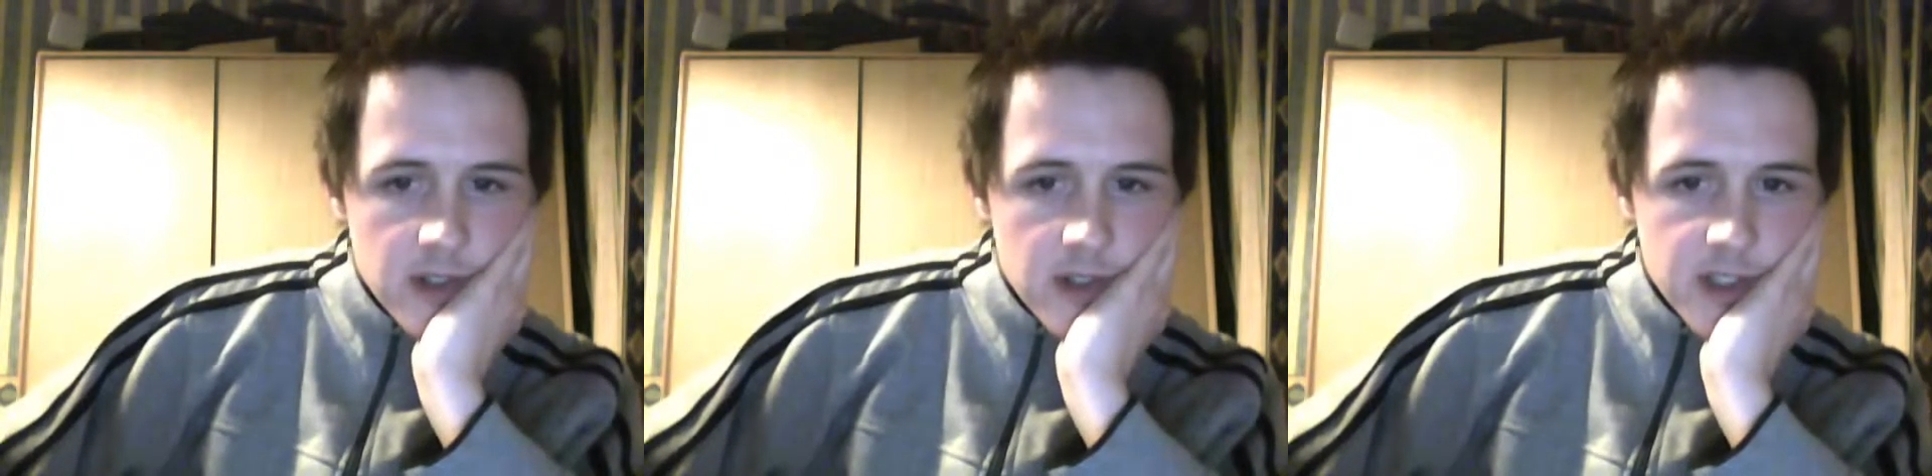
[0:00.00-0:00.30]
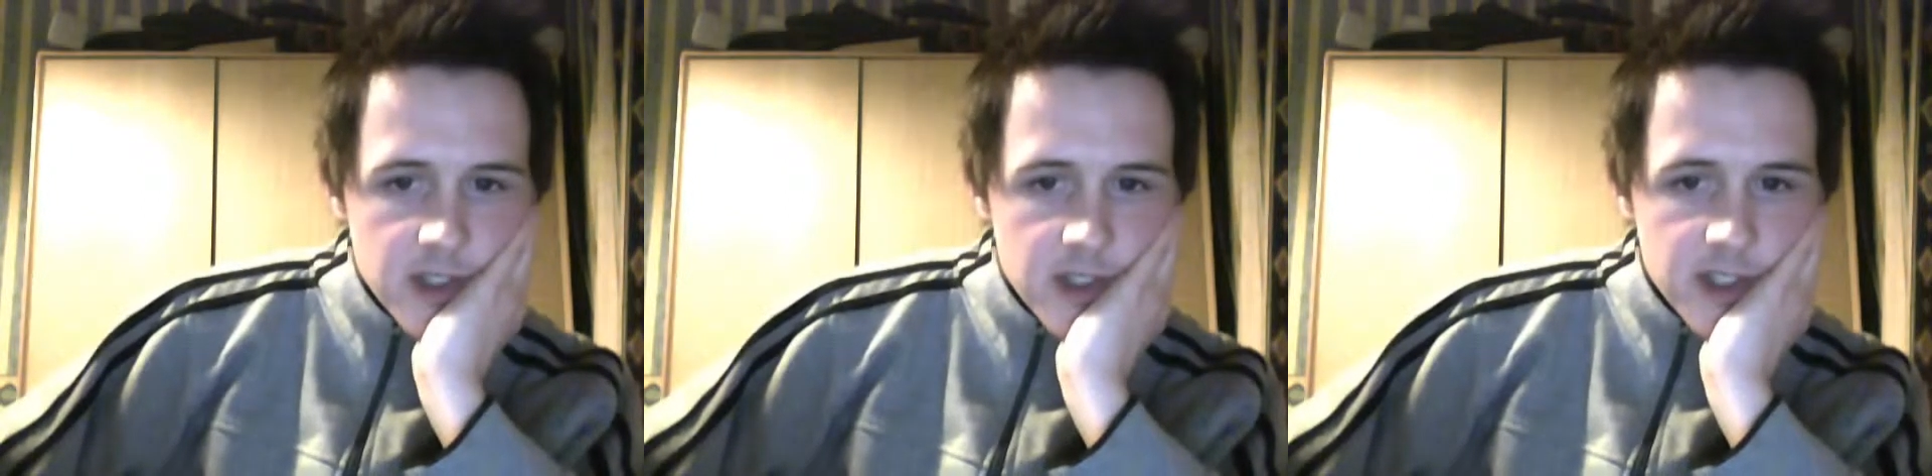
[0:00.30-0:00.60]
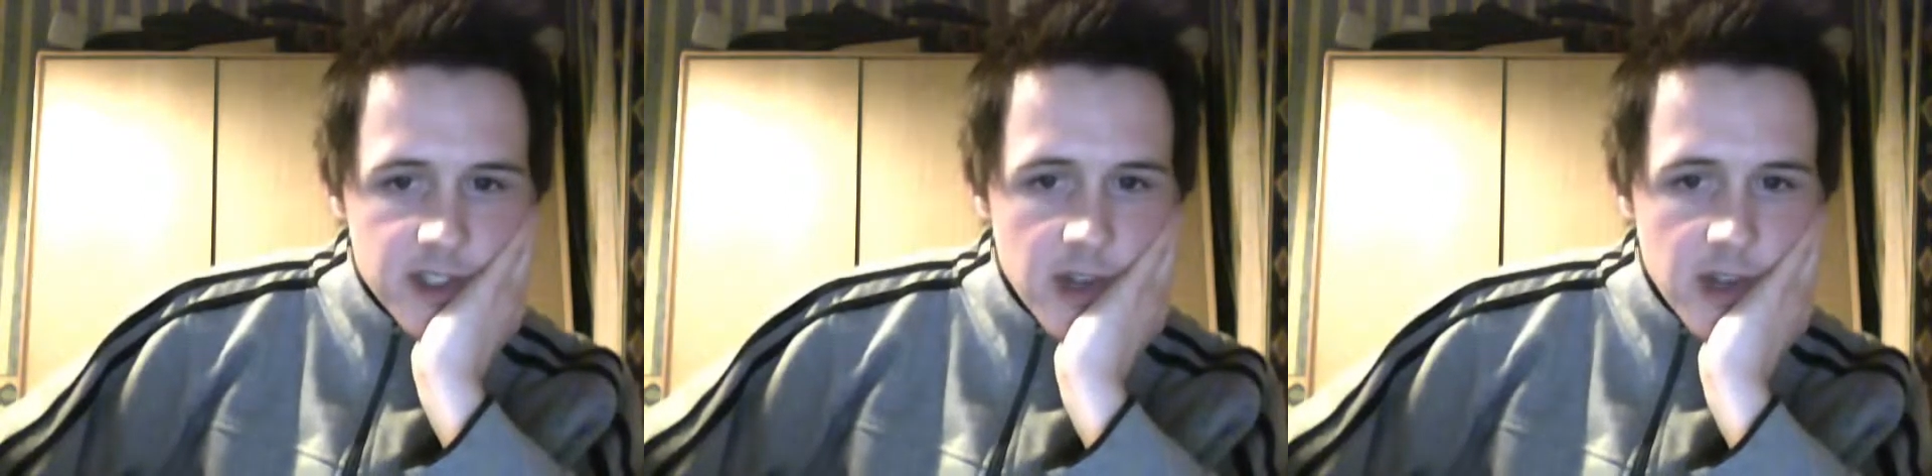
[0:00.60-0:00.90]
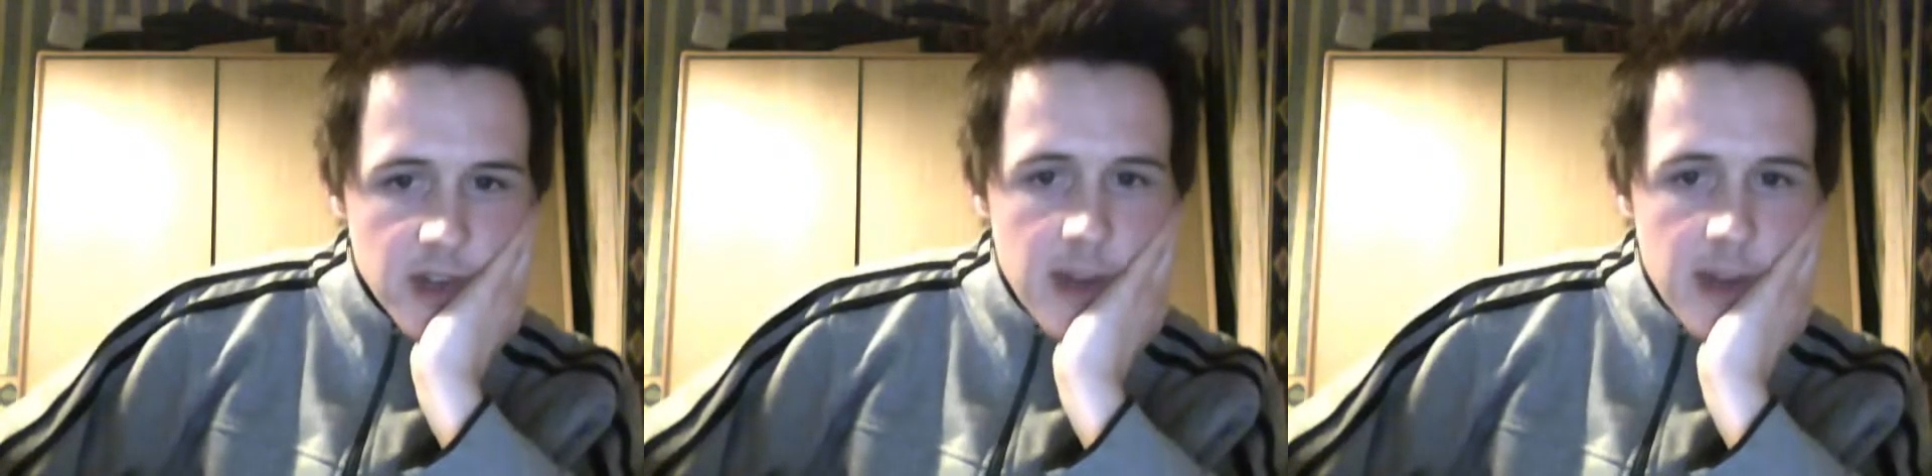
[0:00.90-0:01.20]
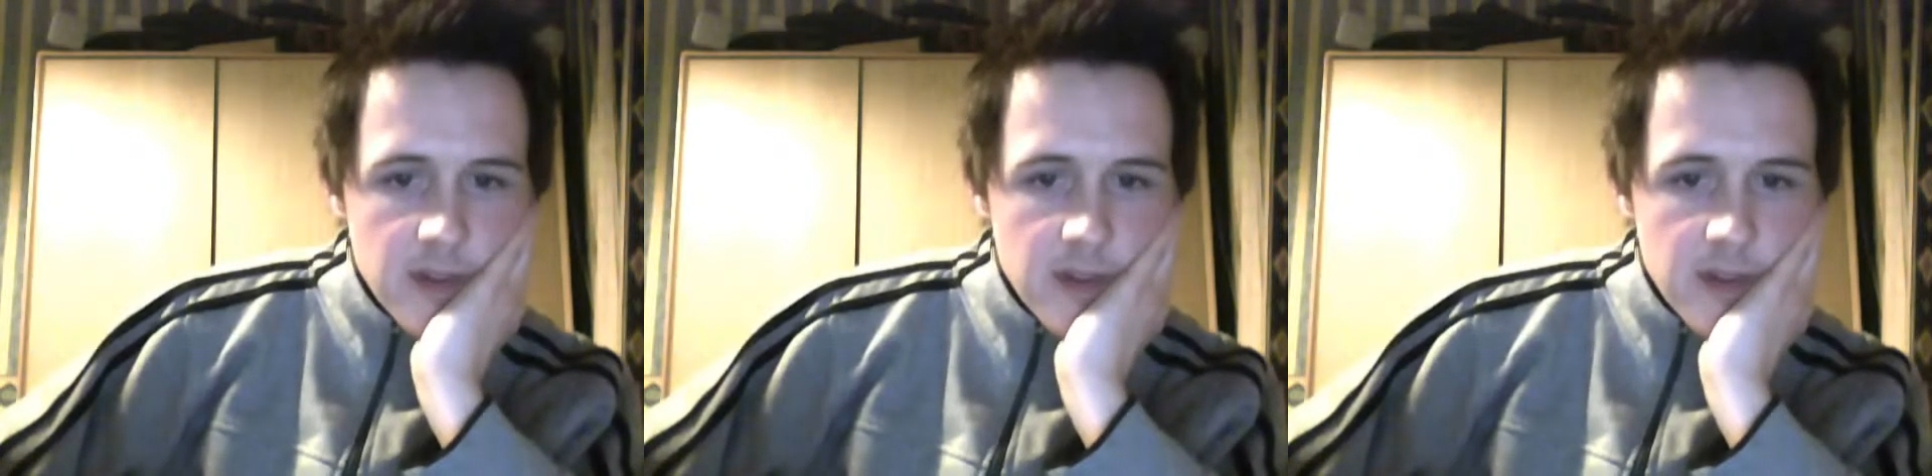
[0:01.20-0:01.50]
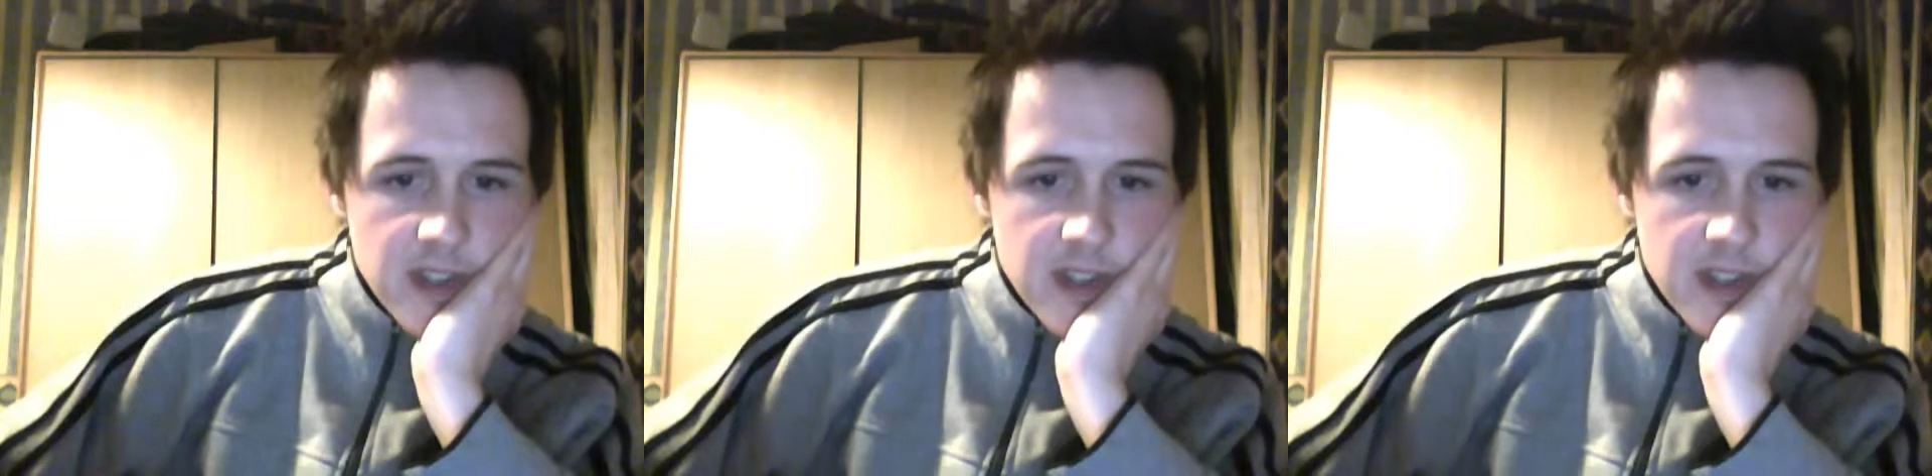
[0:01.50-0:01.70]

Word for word: because you know I'm only thinking